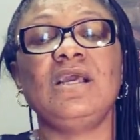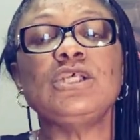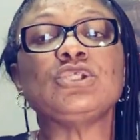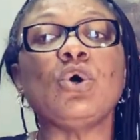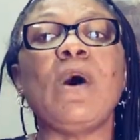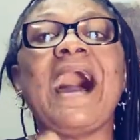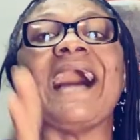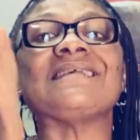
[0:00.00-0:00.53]

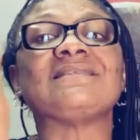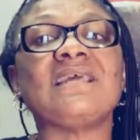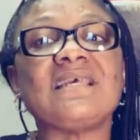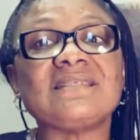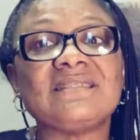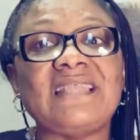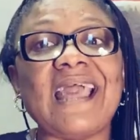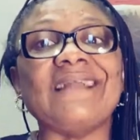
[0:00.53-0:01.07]
So as
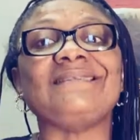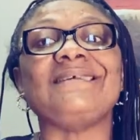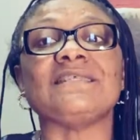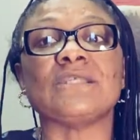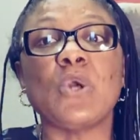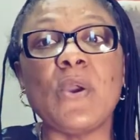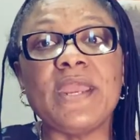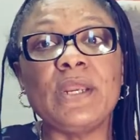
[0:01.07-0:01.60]
this death
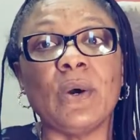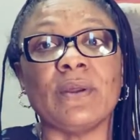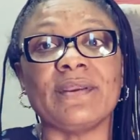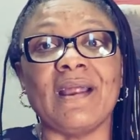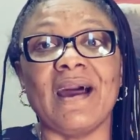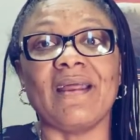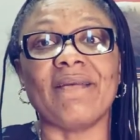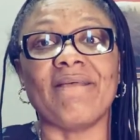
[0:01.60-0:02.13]
is going
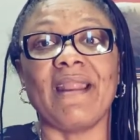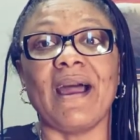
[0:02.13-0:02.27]
on right